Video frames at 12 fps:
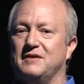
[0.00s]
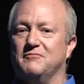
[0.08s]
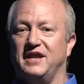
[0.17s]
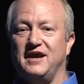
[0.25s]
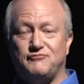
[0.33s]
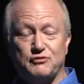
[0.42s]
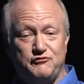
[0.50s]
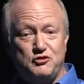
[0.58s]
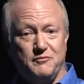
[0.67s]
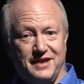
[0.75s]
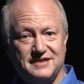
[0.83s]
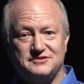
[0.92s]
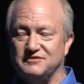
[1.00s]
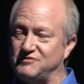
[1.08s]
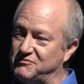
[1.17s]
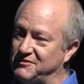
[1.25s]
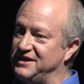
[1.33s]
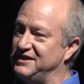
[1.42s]
But after a few minutes of
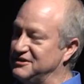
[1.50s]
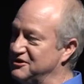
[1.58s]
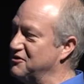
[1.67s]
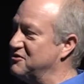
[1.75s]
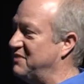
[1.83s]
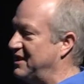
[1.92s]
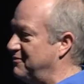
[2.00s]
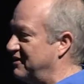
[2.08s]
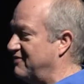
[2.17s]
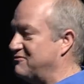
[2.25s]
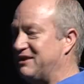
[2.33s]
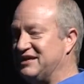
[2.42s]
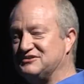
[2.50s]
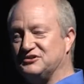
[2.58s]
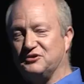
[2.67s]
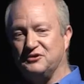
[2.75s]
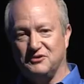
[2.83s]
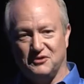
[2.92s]
everybody getting to know the baby and everybody gets a
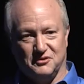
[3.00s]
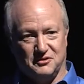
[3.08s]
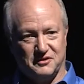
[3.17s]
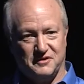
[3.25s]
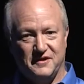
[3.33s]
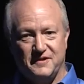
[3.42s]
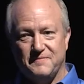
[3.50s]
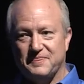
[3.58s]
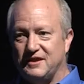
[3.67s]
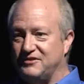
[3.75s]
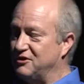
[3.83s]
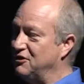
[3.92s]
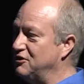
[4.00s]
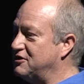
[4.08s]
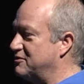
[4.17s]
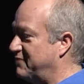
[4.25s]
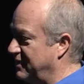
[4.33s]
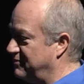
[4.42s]
turn to hold her, they all look
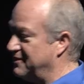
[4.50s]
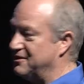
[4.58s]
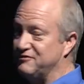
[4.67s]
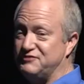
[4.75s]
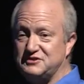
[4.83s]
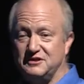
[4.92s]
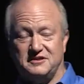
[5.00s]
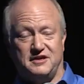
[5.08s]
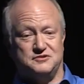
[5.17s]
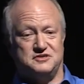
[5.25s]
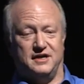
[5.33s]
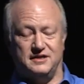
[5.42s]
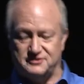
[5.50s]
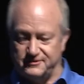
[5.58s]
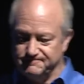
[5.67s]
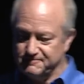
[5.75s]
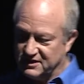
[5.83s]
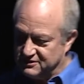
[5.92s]
at the baby, and then the facilitator says,
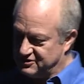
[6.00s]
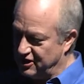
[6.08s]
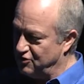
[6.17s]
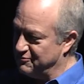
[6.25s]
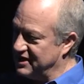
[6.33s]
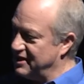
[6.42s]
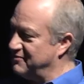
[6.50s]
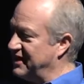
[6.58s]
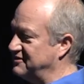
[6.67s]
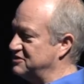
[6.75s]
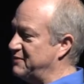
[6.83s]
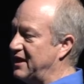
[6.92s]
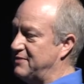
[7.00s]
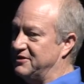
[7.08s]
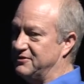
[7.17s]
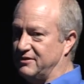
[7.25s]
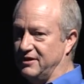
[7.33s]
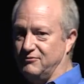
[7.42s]
Tell me about this baby.
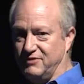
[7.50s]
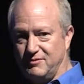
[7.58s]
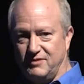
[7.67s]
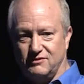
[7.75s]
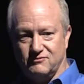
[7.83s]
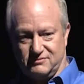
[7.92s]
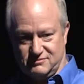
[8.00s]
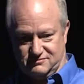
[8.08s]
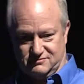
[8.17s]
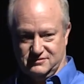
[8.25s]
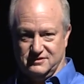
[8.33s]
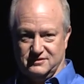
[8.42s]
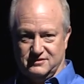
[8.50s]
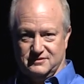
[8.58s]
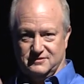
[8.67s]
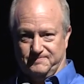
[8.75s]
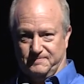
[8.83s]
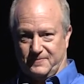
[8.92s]
And they're like, What do you mean? Well,
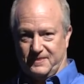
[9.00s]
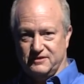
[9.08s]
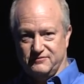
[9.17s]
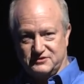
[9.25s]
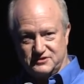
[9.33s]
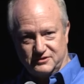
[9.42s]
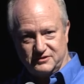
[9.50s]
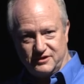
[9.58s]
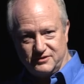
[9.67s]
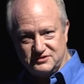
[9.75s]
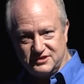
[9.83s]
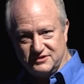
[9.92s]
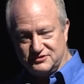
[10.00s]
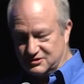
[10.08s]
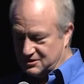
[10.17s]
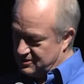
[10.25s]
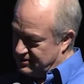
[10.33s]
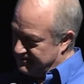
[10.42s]
the facilitator says,
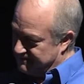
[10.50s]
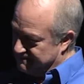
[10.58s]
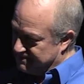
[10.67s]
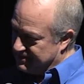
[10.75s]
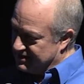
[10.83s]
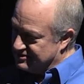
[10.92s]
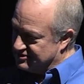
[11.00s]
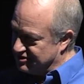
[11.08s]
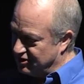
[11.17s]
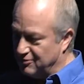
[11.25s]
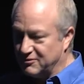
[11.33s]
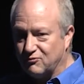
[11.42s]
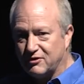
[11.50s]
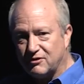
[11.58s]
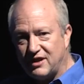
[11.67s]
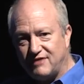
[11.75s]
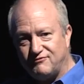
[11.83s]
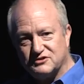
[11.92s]
Tell me what her
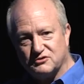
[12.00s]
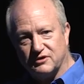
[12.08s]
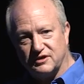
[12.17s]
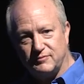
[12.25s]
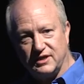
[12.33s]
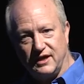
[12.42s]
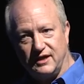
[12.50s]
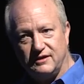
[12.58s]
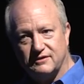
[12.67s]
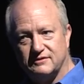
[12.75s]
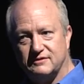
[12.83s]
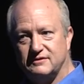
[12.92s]
life is going to be like.